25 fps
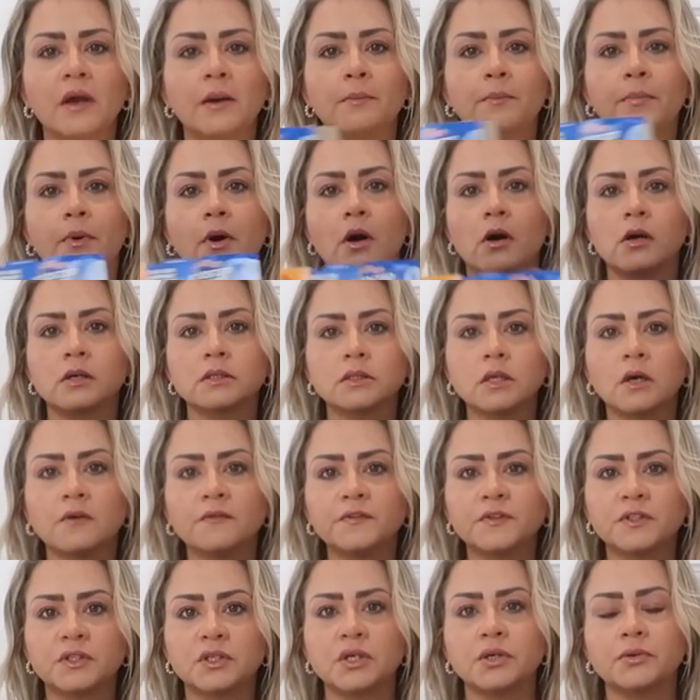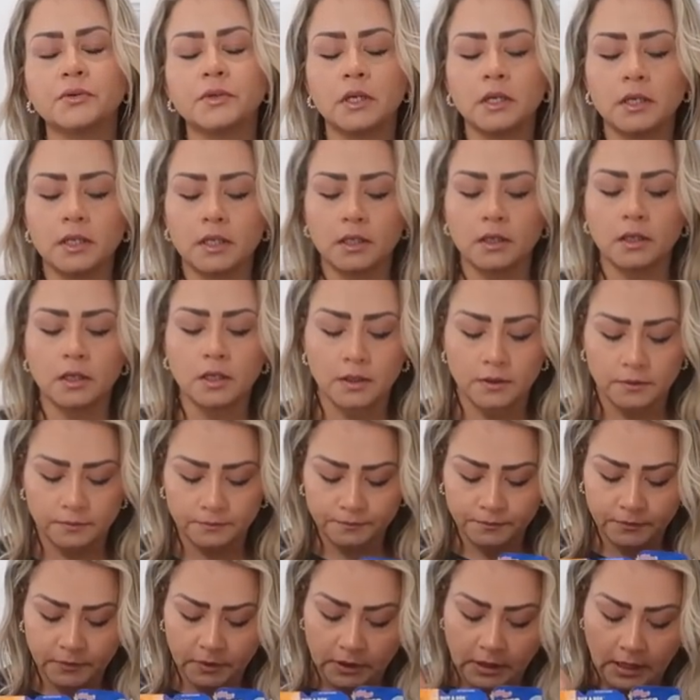a box of cereal
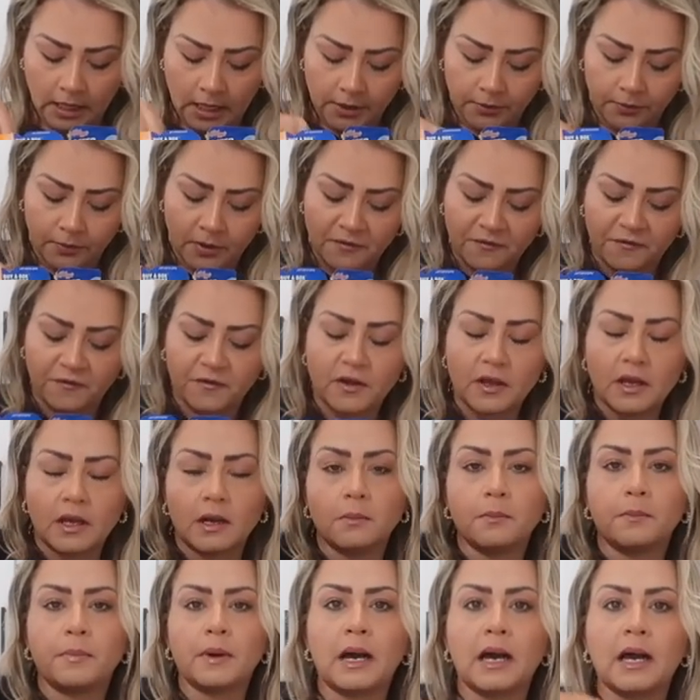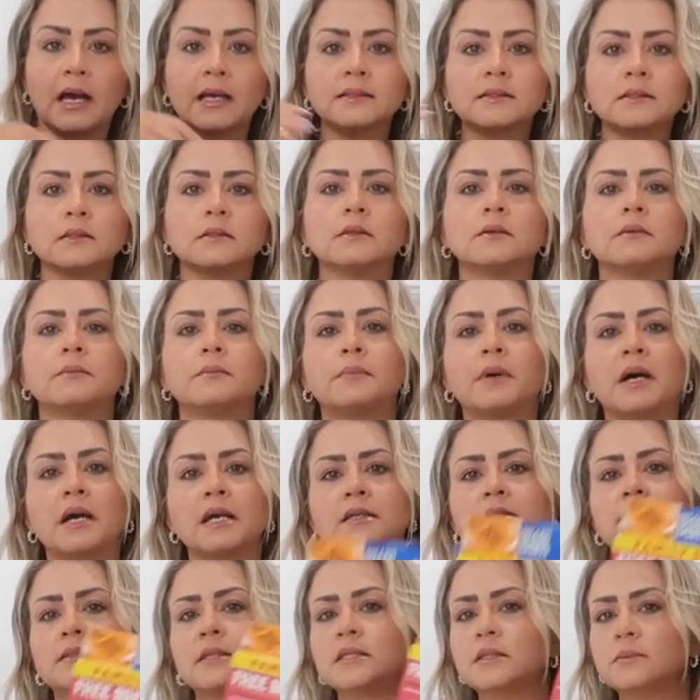here that Raphael bought, but
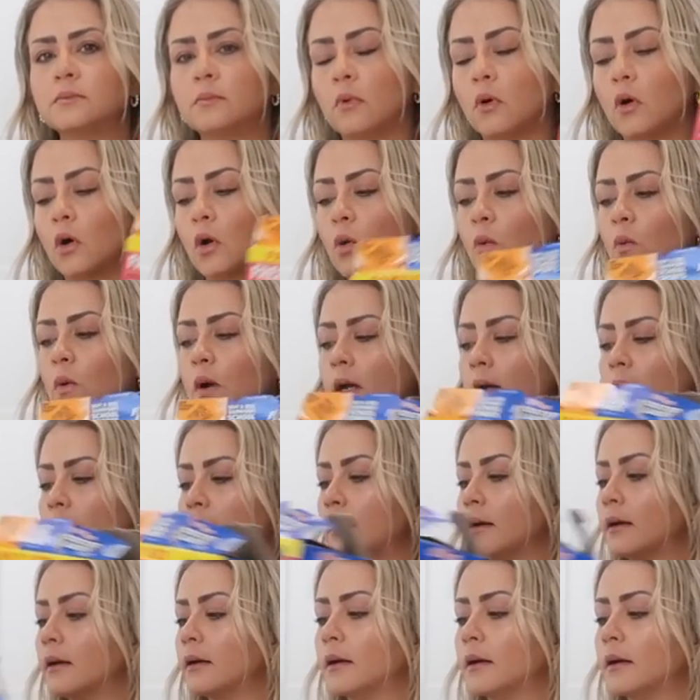it's a small one.